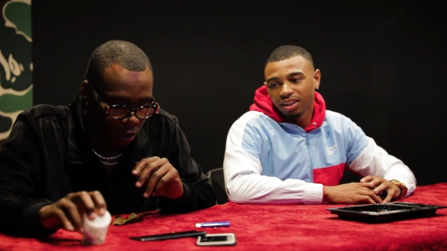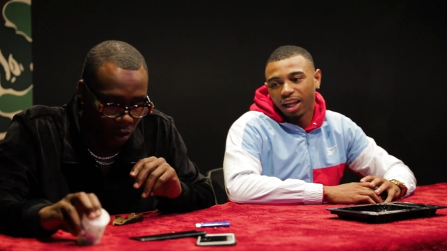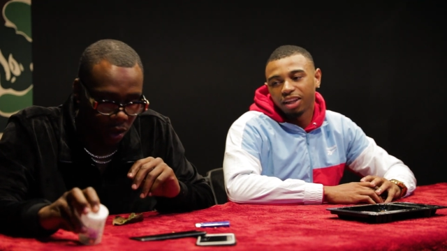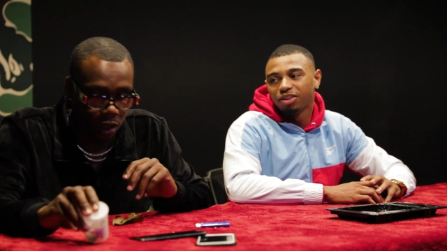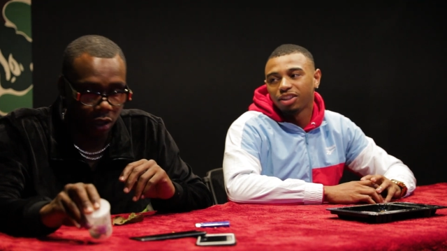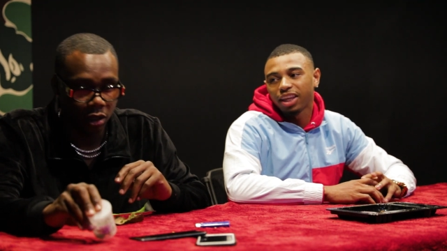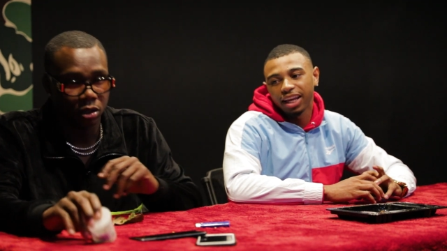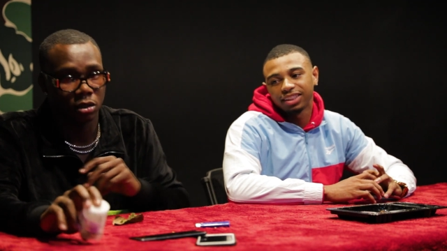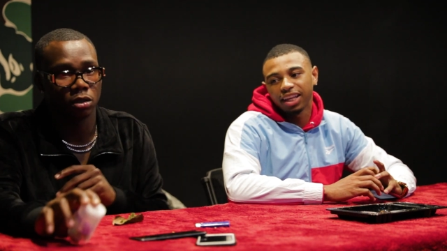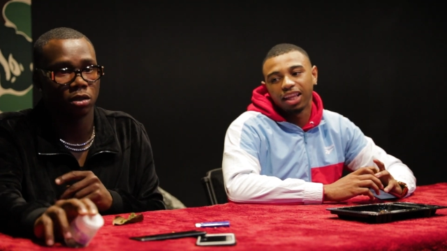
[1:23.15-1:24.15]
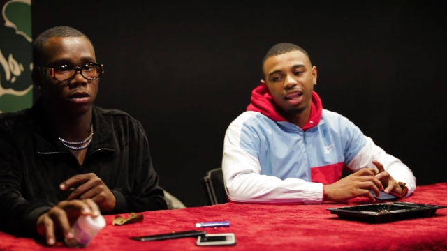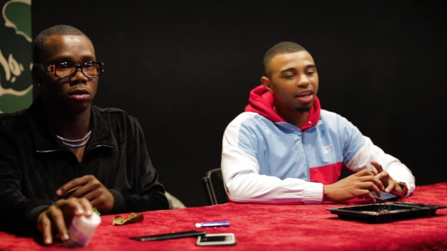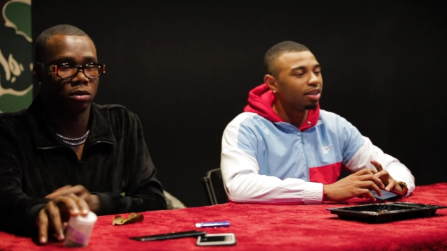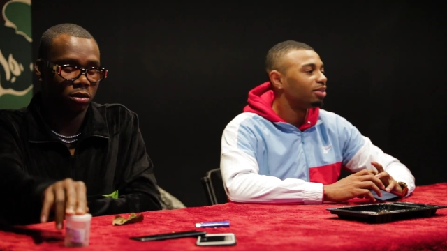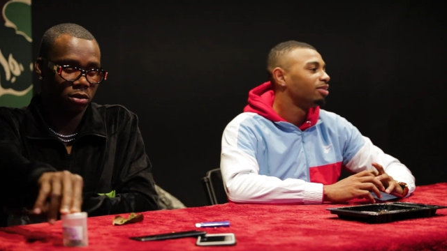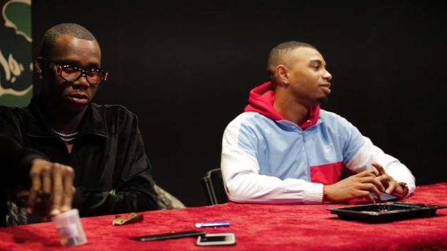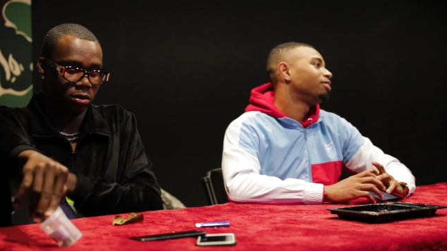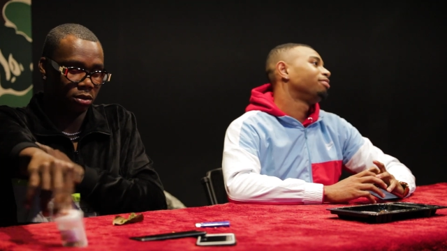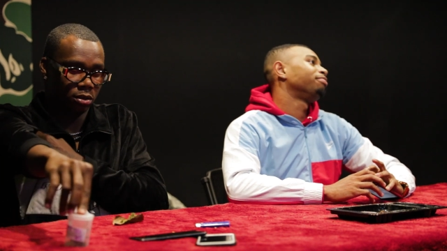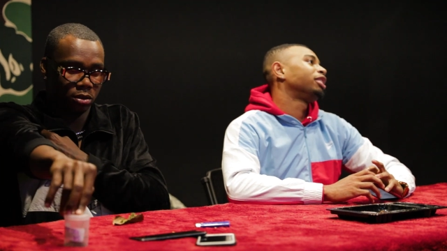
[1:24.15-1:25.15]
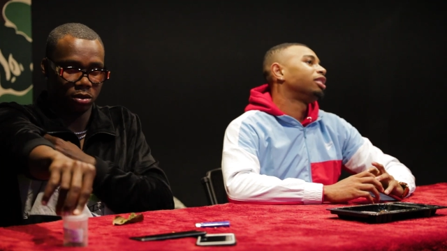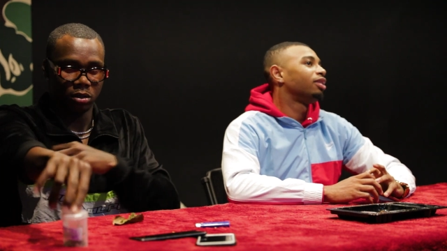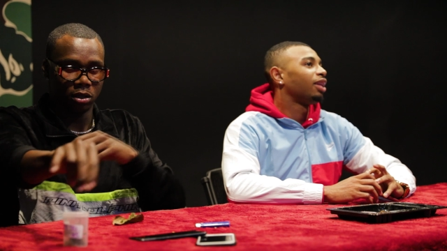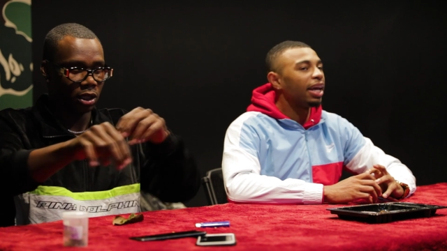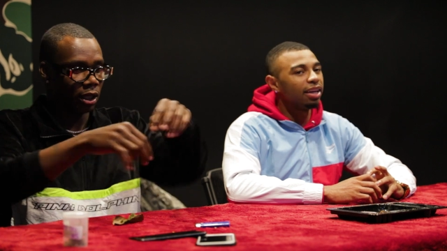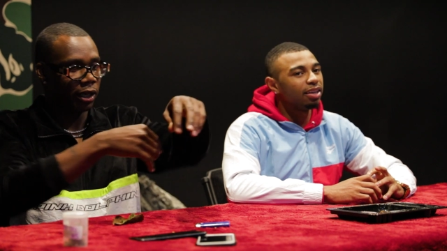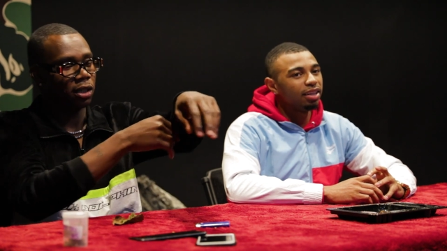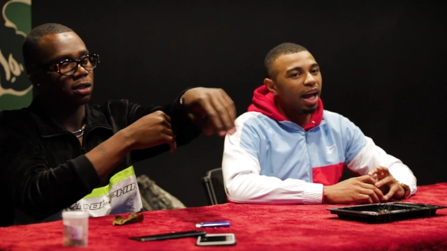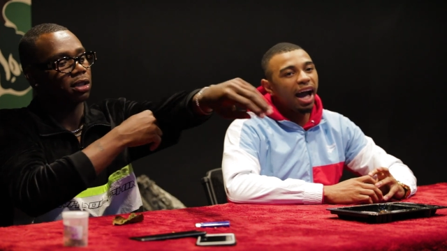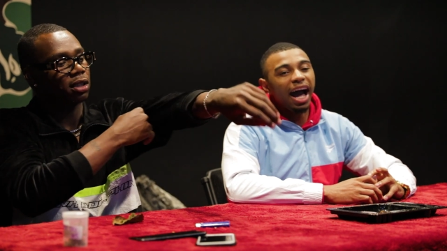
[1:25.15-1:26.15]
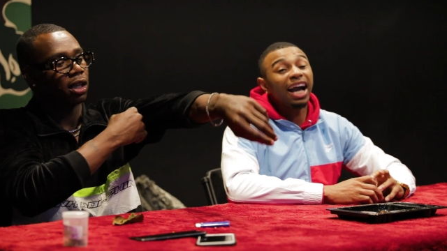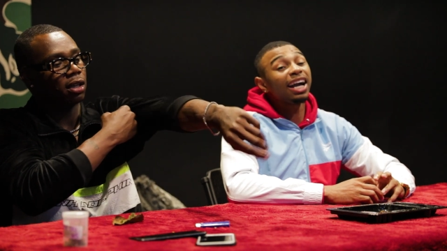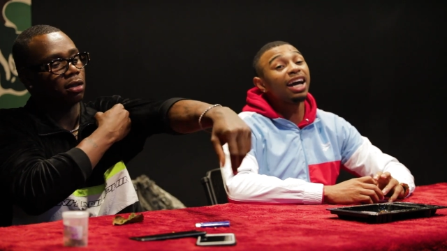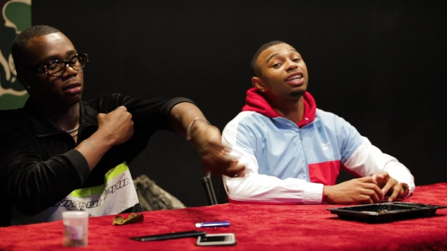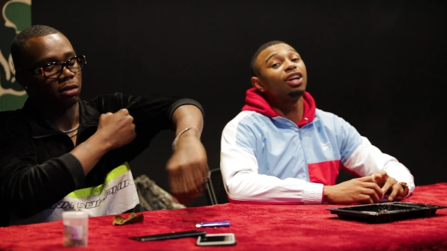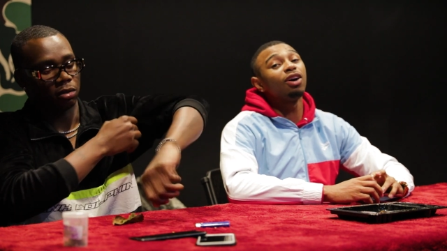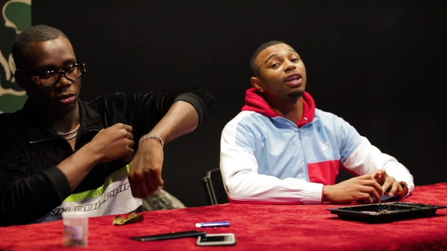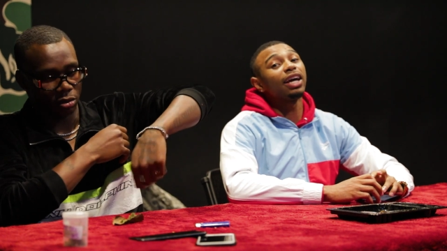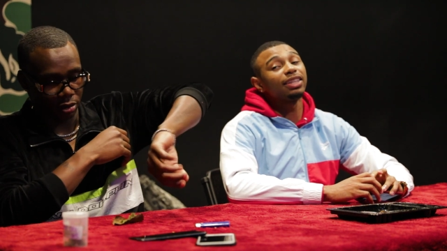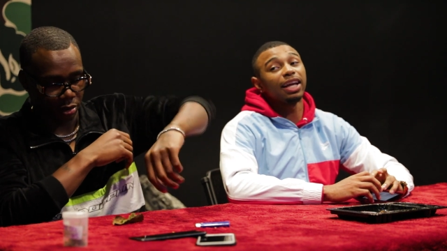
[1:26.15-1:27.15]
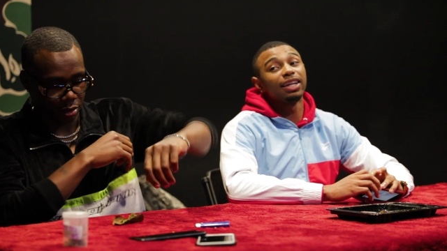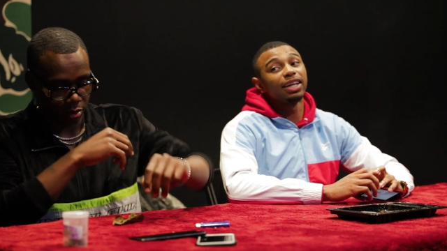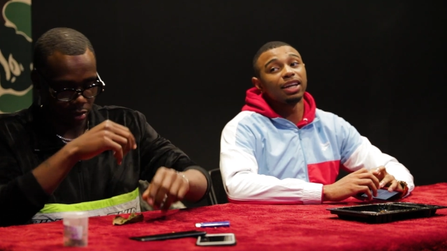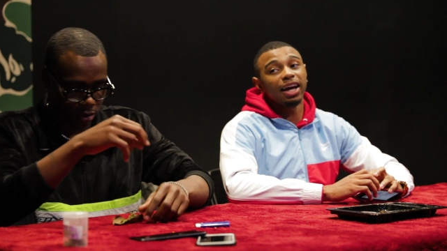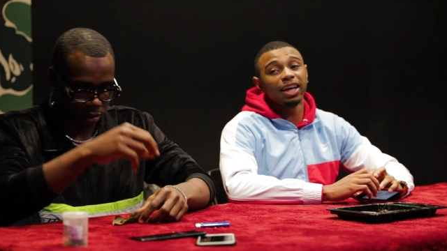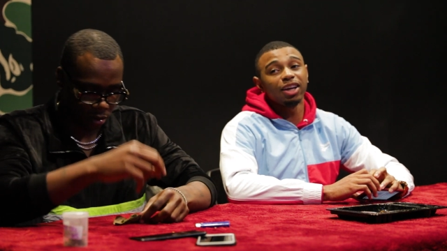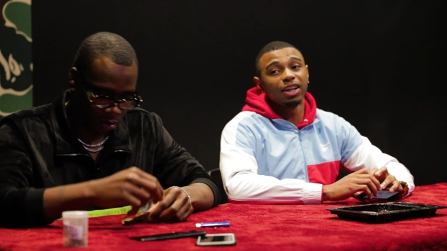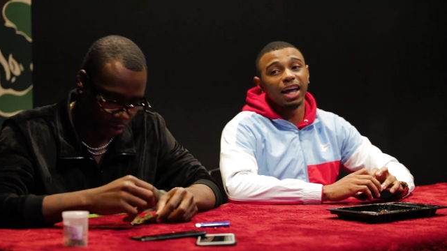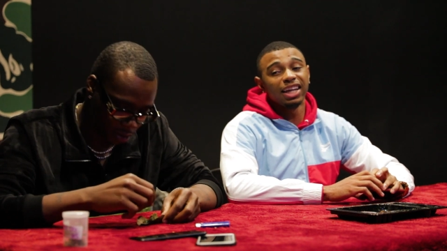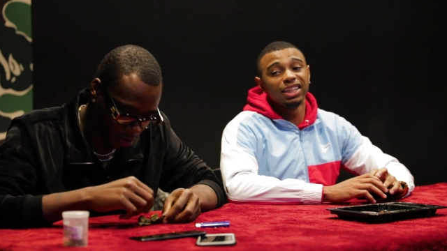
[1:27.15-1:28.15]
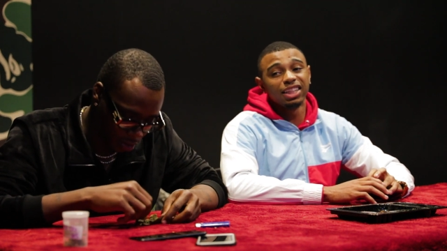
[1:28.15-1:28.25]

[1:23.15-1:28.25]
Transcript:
Speaker 1: Like you just can't say like like here's the thing. I kind of don't like that nigga. I ain't gonna lie, he